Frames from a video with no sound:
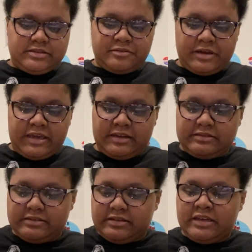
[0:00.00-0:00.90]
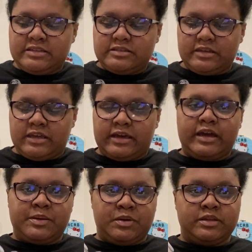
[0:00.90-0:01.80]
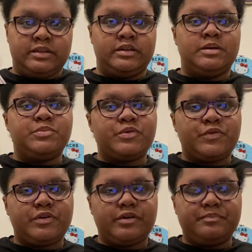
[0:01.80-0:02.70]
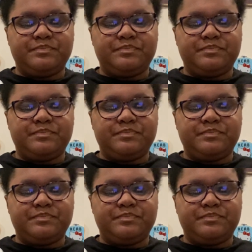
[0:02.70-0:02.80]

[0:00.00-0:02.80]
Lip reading: great. And I got them all in number order.